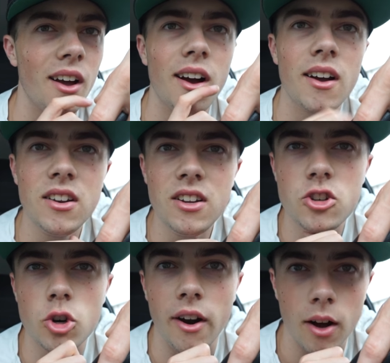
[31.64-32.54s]
I
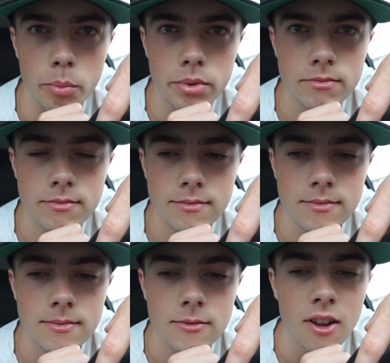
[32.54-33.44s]
need your help,
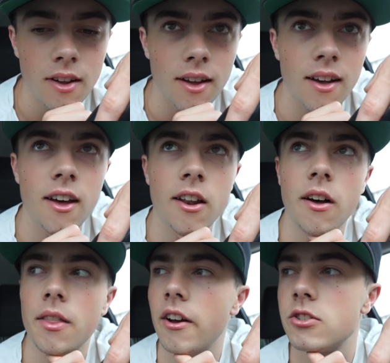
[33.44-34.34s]

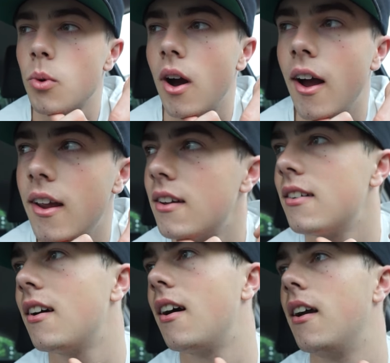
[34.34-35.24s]
and that's why
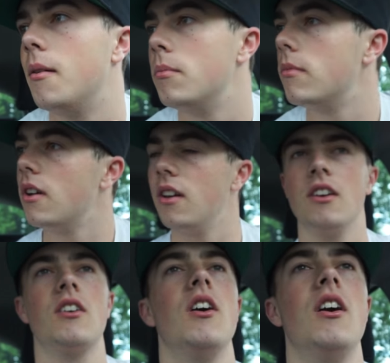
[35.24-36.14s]
I am in
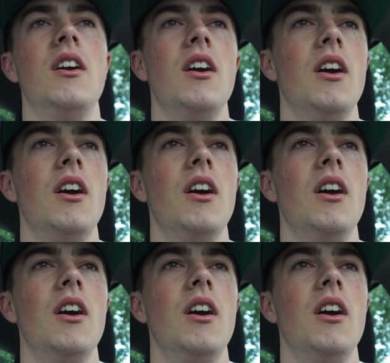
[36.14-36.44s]
the car,